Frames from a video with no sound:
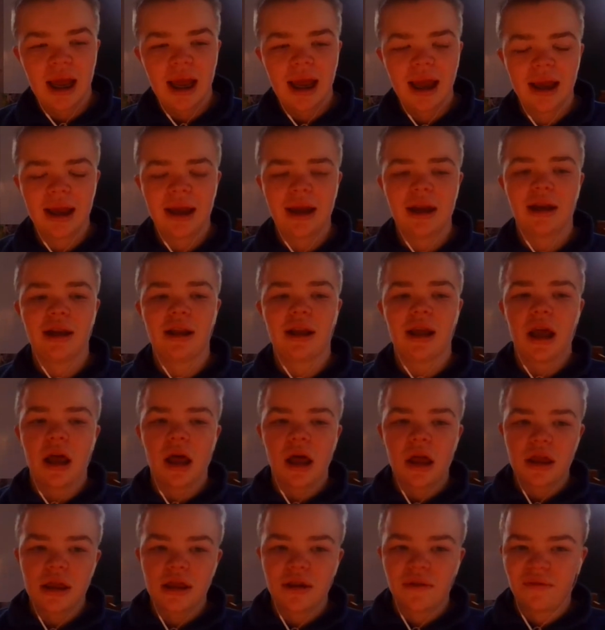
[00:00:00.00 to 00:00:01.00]
And
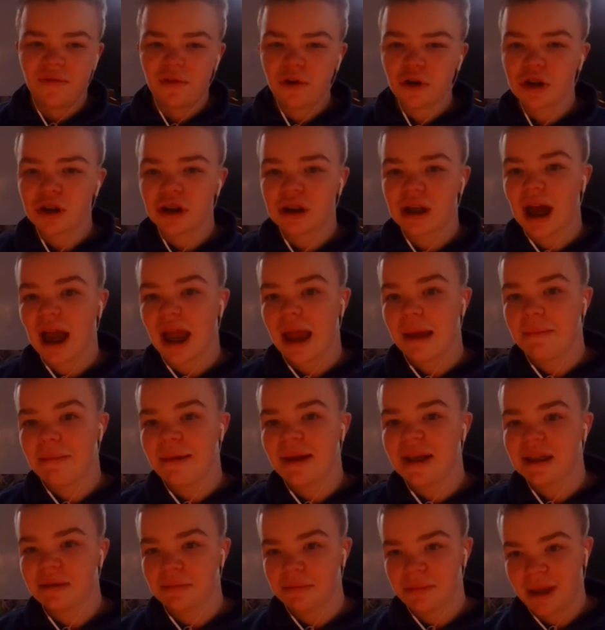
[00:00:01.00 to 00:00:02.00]
the first type
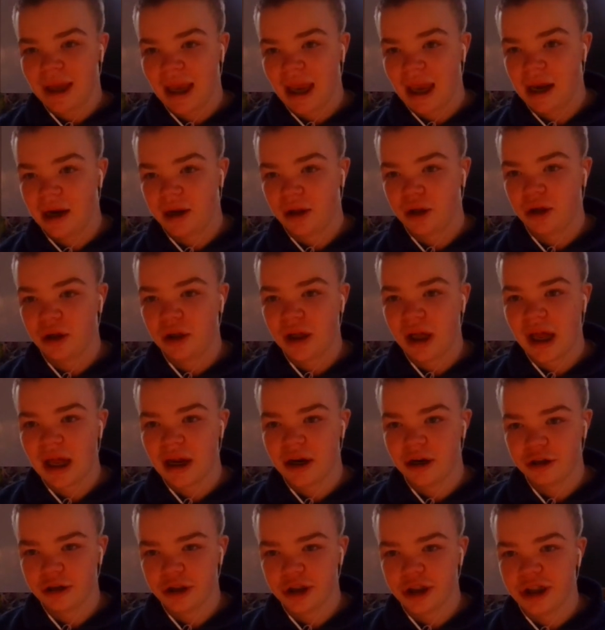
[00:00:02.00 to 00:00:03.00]
is mechanical
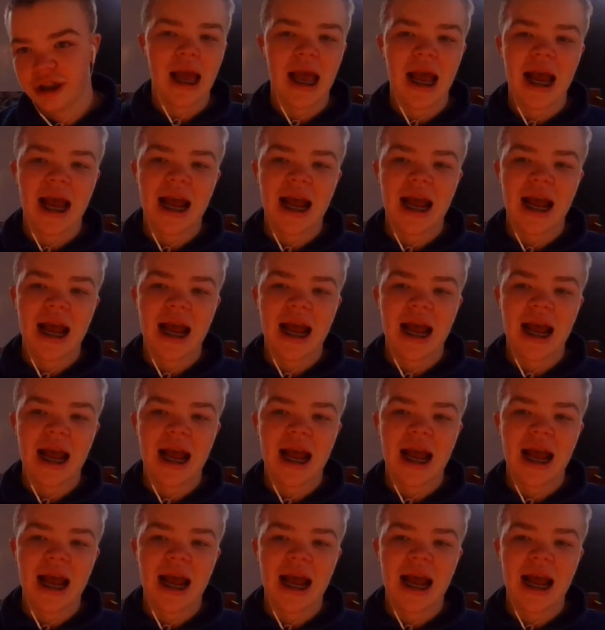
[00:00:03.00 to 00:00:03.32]
energy.